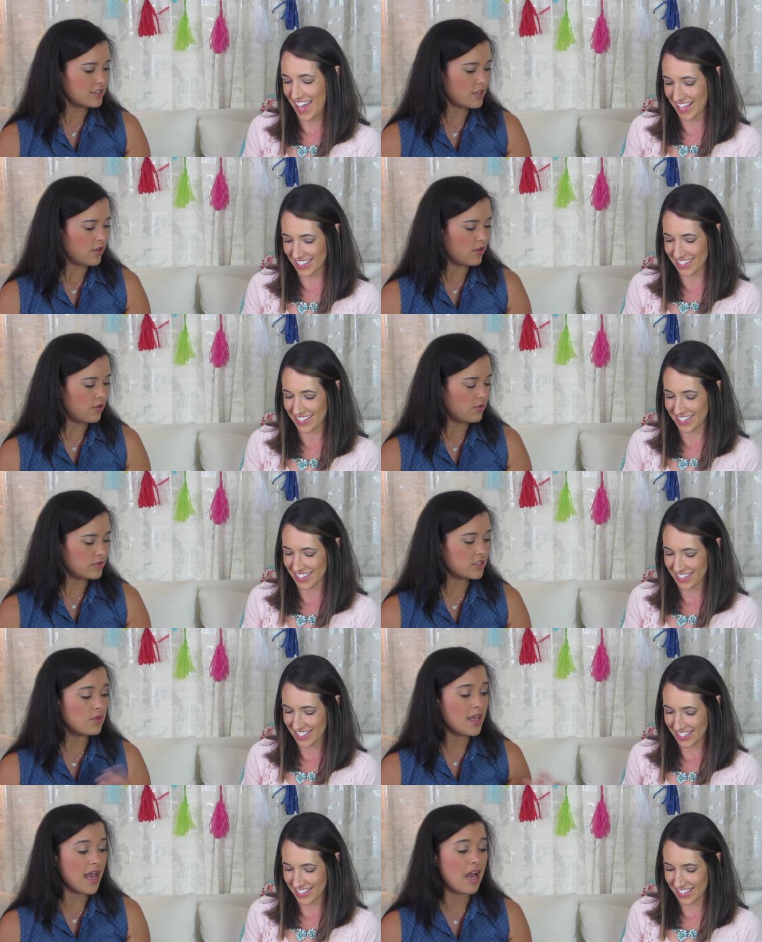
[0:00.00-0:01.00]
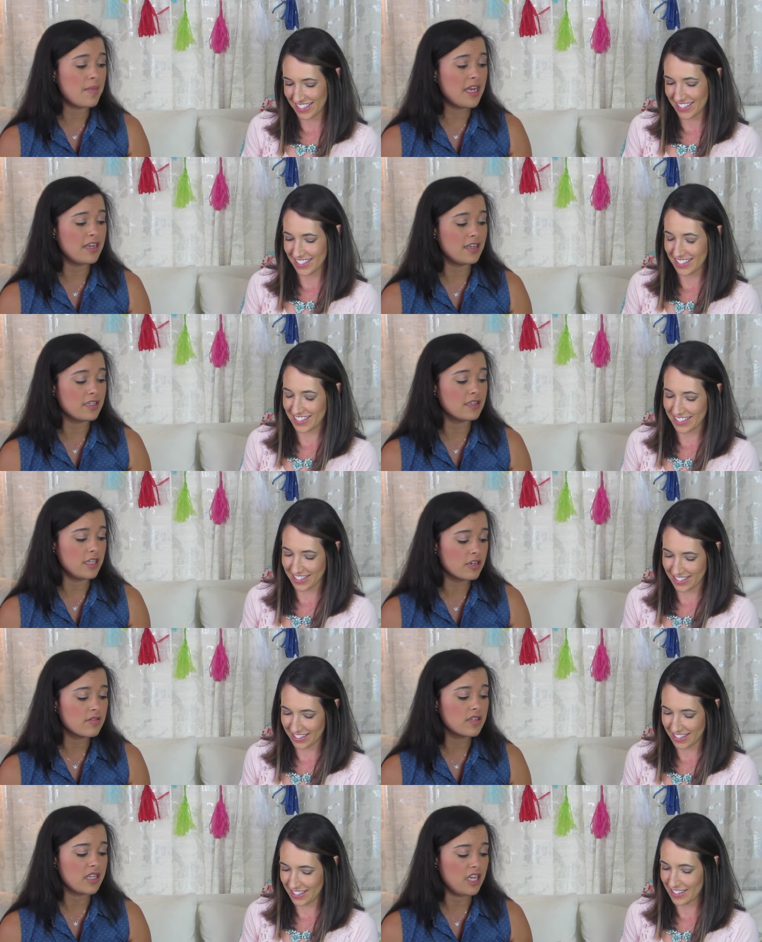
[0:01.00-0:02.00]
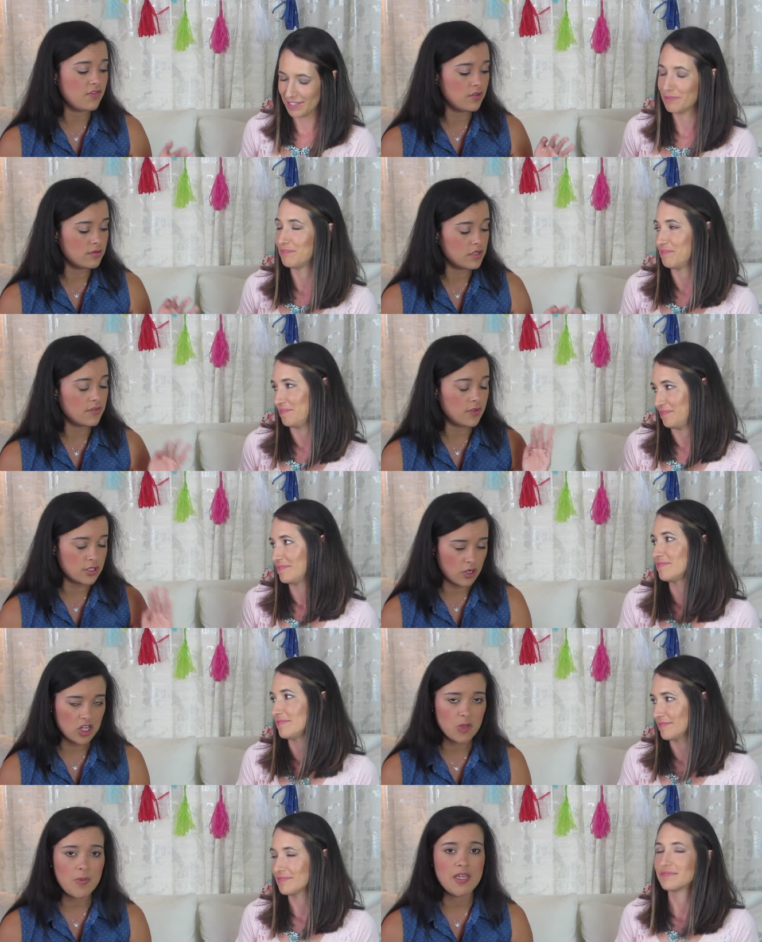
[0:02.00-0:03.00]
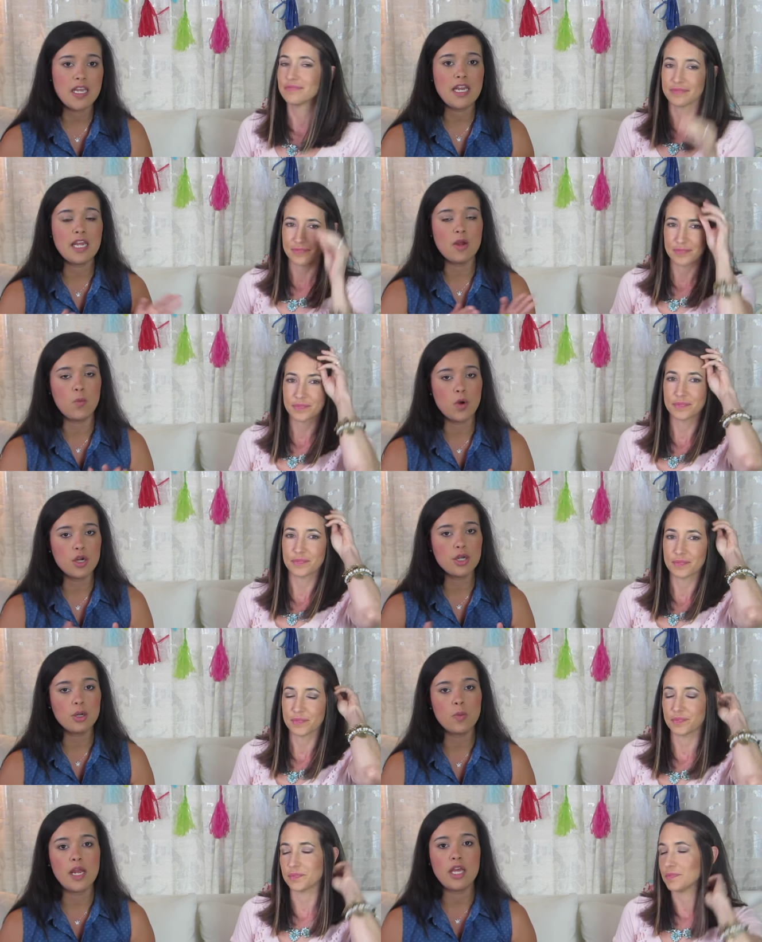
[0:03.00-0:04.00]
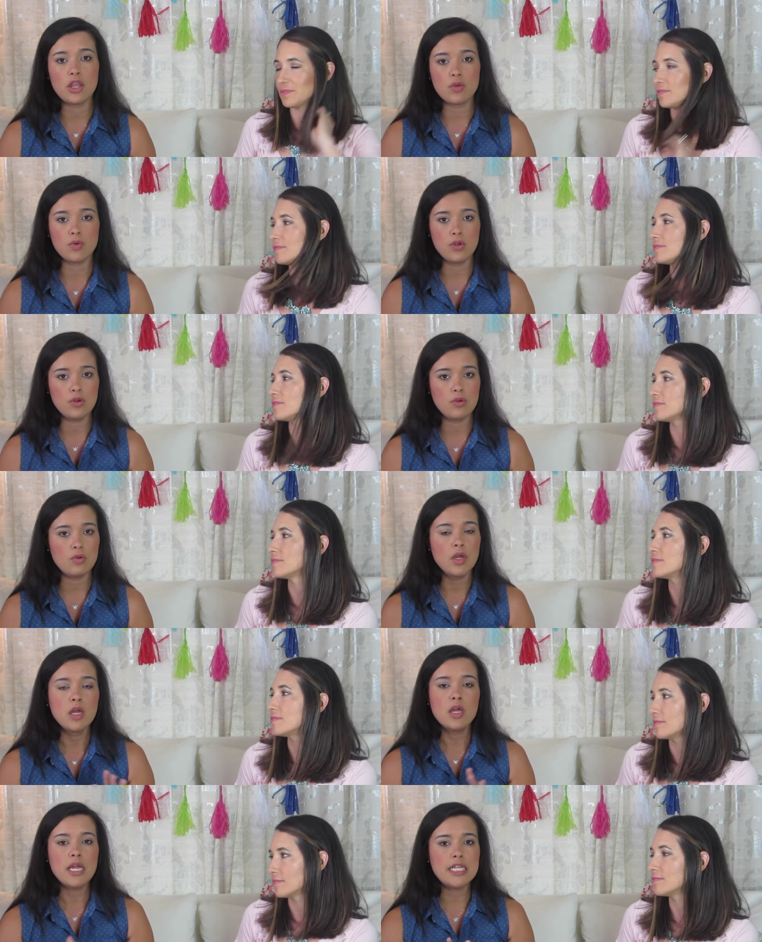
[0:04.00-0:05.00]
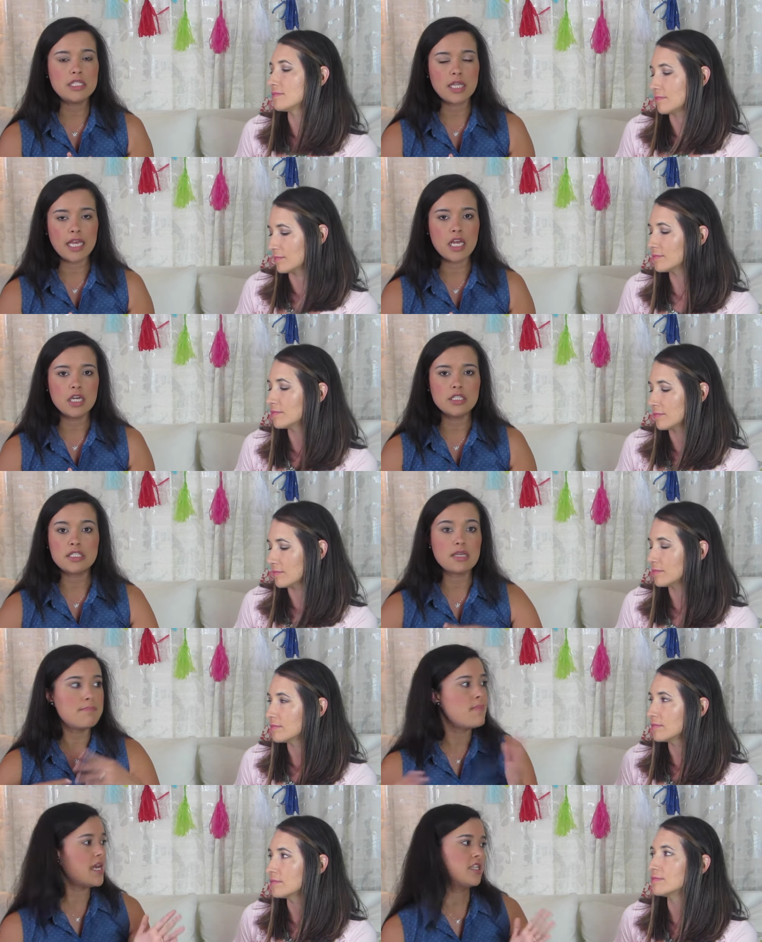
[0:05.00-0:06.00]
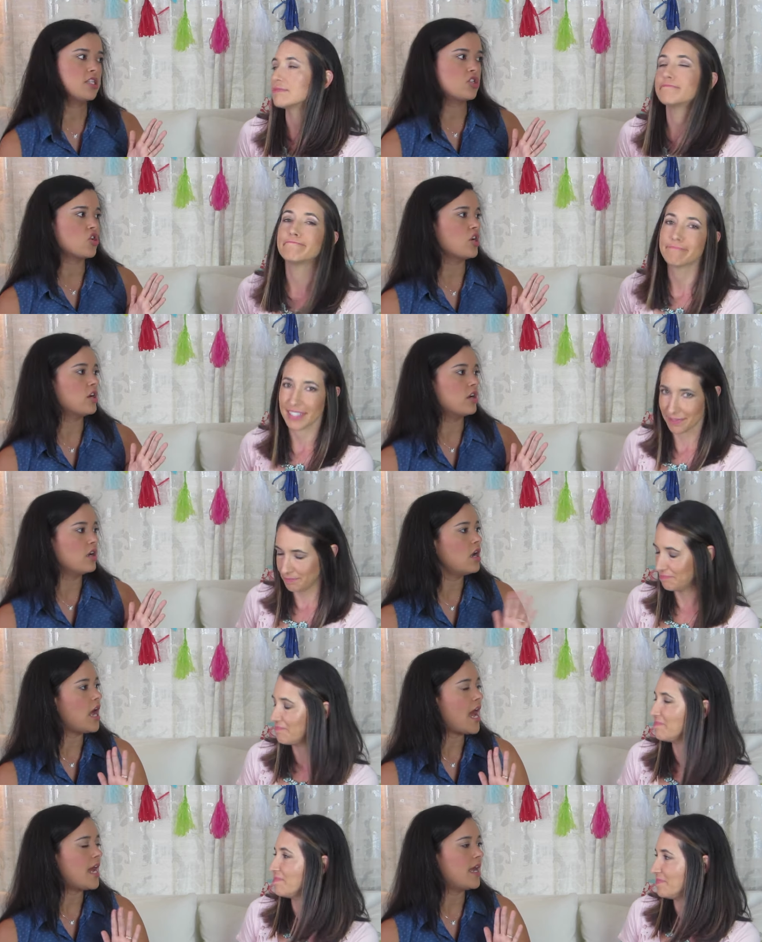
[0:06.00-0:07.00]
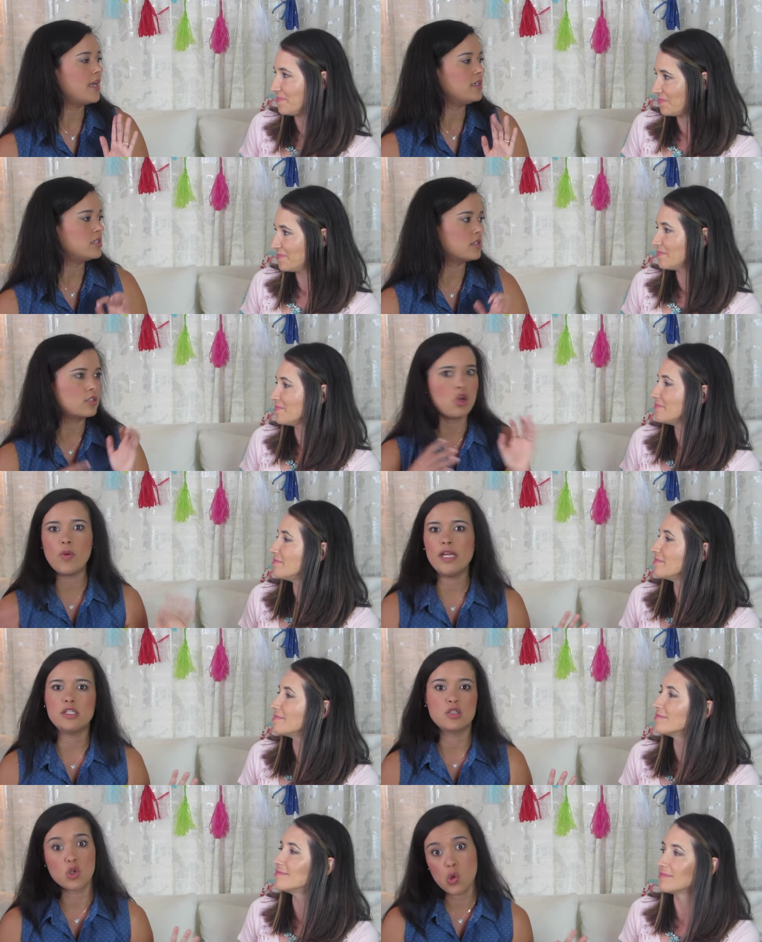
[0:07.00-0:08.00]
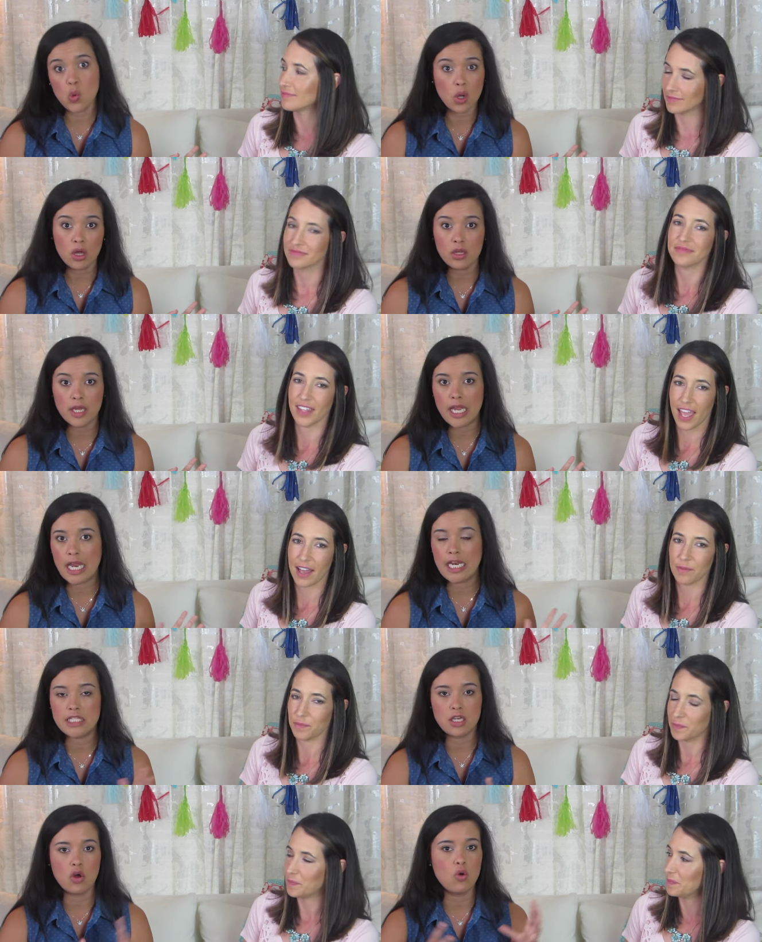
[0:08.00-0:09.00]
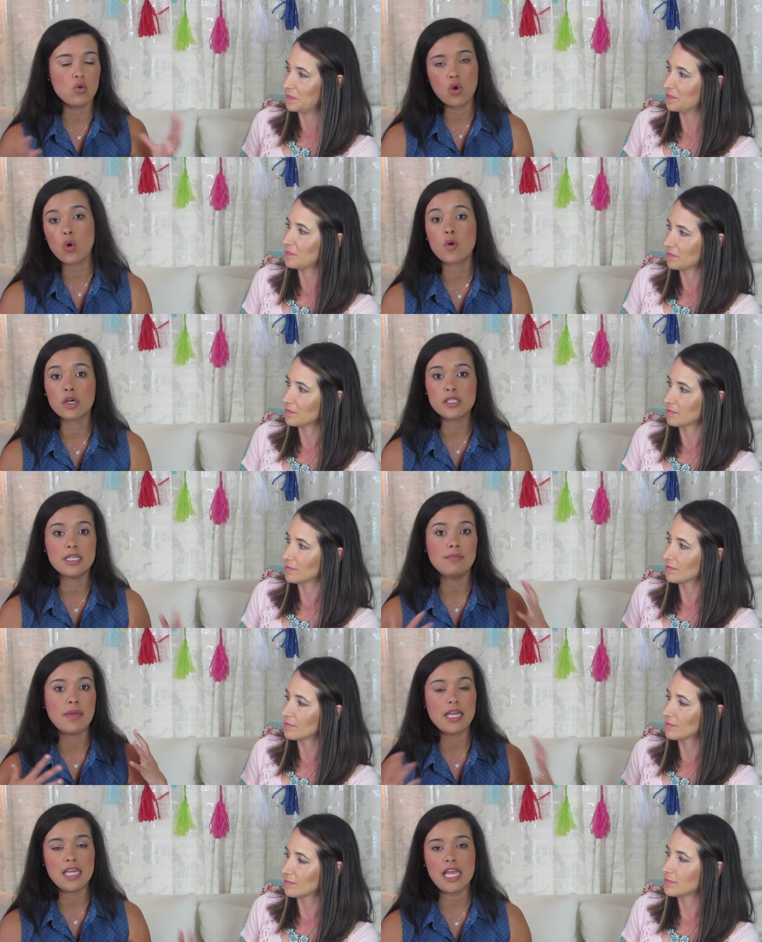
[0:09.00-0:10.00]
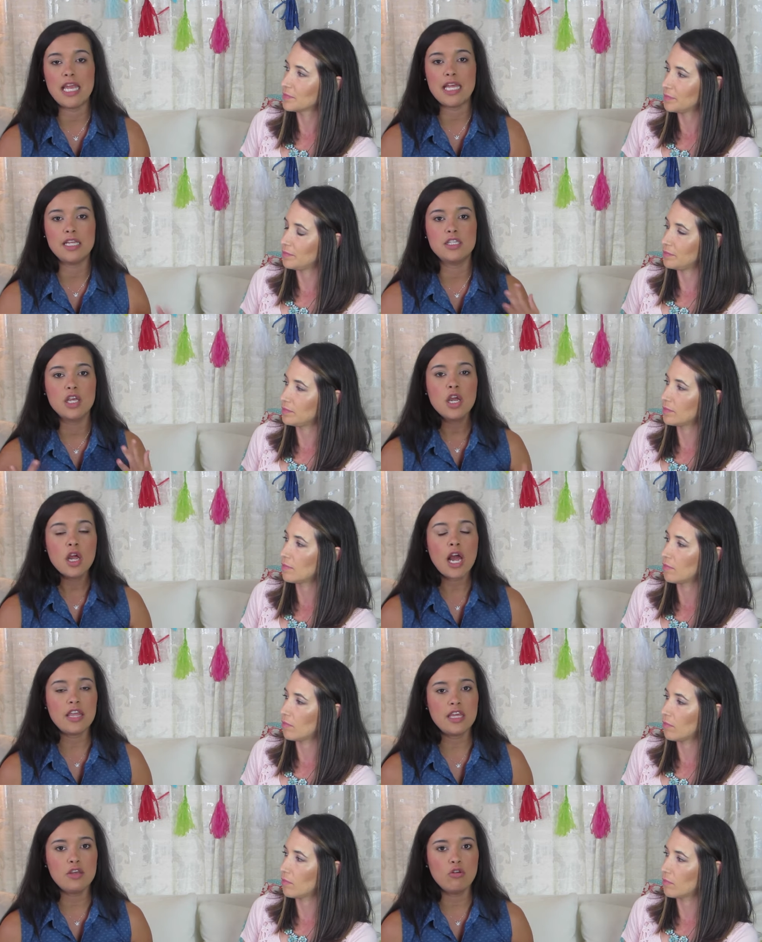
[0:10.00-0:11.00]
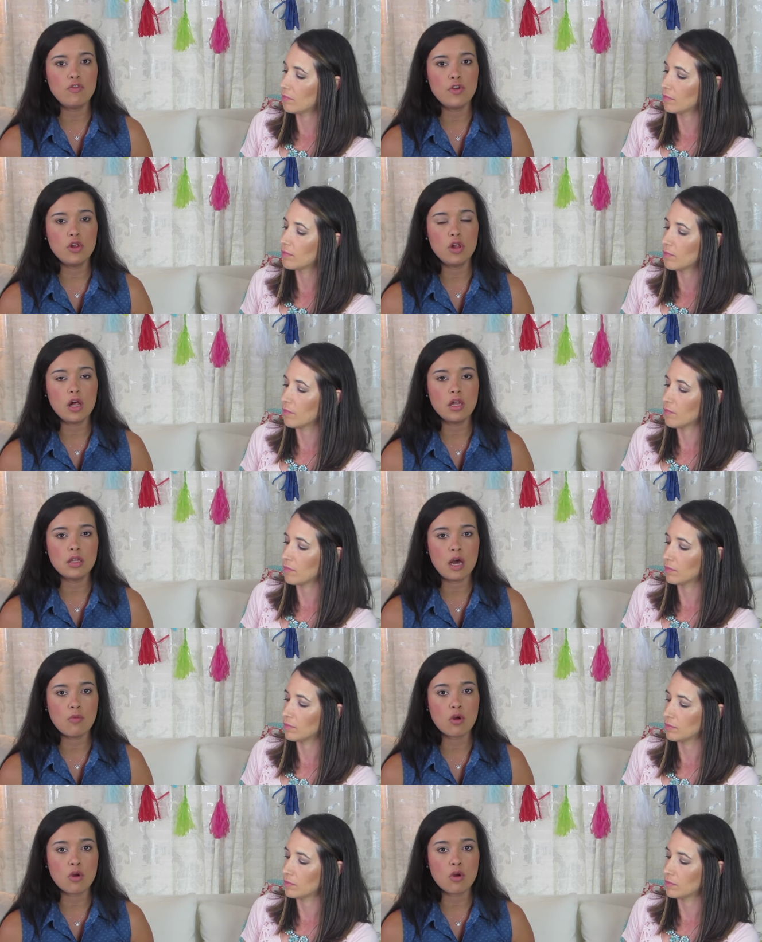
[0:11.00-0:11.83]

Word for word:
Speaker 1: Yes. So yeah, I mean, literally, if you start at the beginning and work your way through, it's like a semester at sewing school, and it's a whole course. And by the end, I think you'll feel a lot